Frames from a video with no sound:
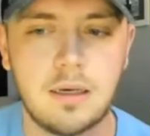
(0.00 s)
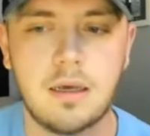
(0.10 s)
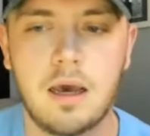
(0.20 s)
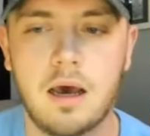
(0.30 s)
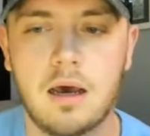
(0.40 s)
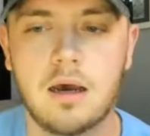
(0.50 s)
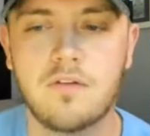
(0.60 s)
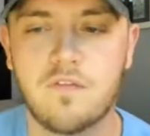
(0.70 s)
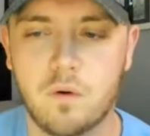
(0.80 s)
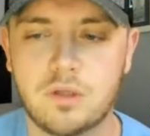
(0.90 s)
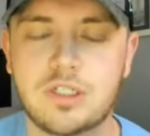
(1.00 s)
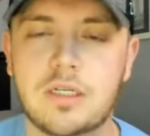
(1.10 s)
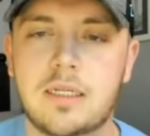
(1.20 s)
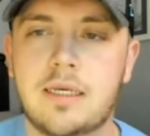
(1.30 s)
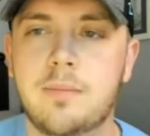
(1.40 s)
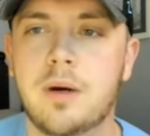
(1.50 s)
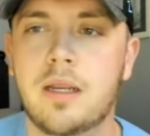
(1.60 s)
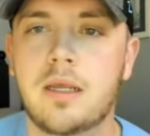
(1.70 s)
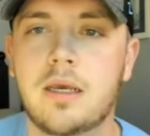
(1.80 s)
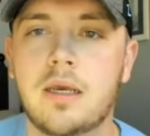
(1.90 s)
unfortunately.
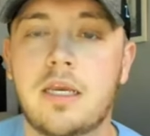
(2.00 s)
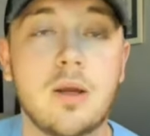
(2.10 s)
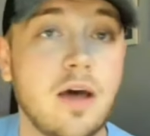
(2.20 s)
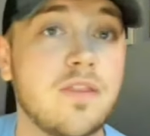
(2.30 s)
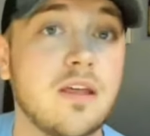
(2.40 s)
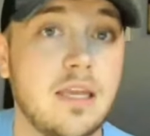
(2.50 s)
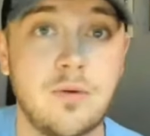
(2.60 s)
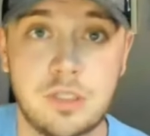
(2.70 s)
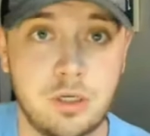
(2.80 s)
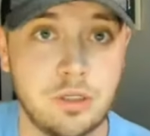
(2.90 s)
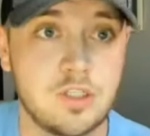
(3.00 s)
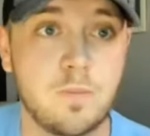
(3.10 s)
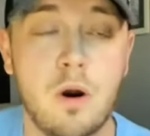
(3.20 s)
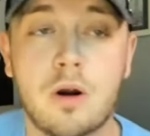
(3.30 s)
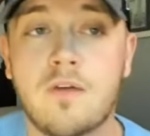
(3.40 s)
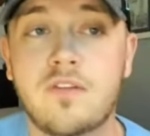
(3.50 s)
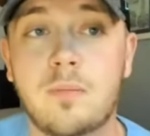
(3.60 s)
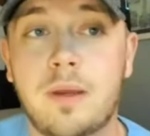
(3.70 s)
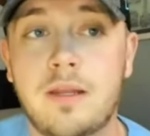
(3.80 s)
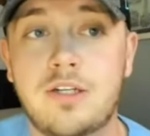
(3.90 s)
But, I thought he was a good spark off the
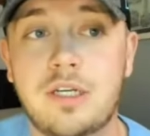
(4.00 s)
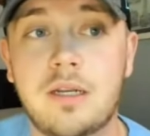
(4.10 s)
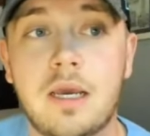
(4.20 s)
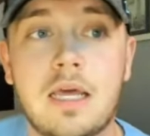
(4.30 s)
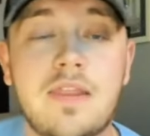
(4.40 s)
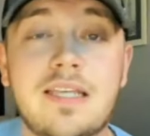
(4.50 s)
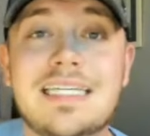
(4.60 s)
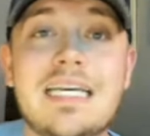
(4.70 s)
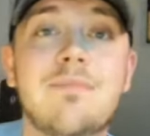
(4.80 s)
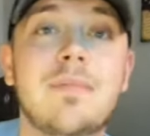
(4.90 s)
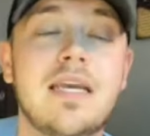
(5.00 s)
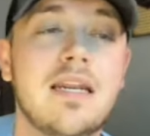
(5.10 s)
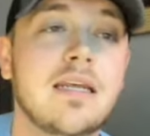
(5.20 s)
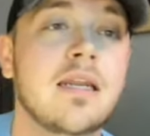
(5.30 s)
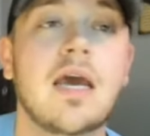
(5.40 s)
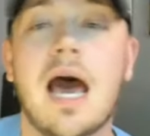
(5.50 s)
bench, and this team needed it.